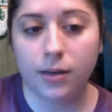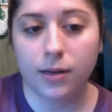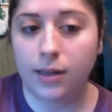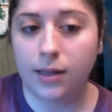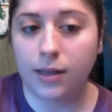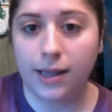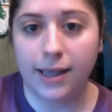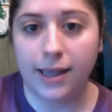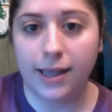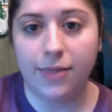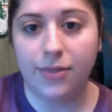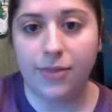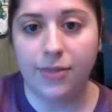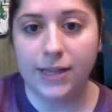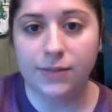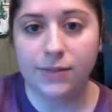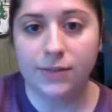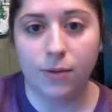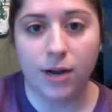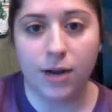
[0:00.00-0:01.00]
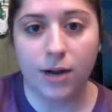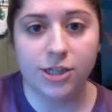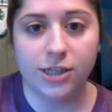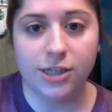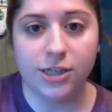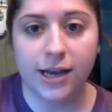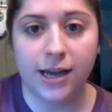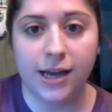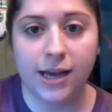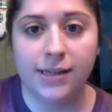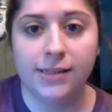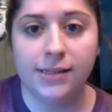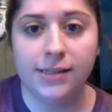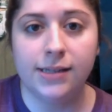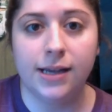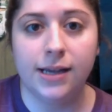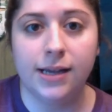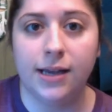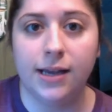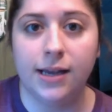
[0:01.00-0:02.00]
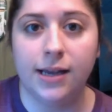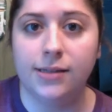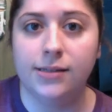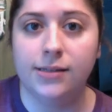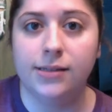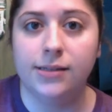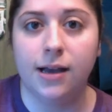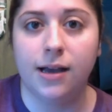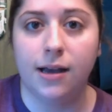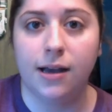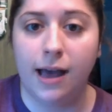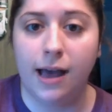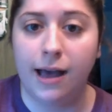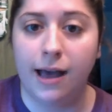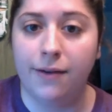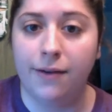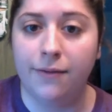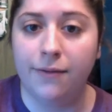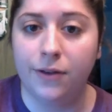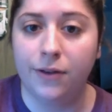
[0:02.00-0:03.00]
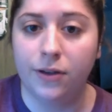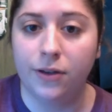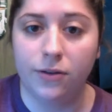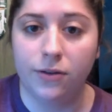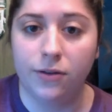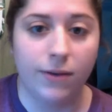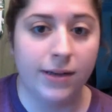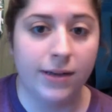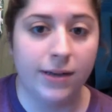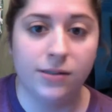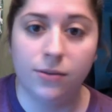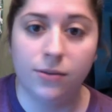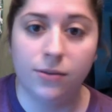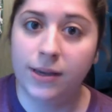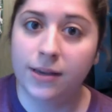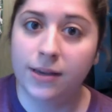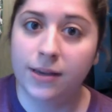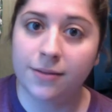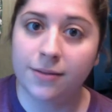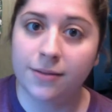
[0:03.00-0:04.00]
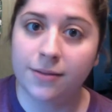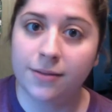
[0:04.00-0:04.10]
again, thanks for watching, guys, and have a good rest of the week.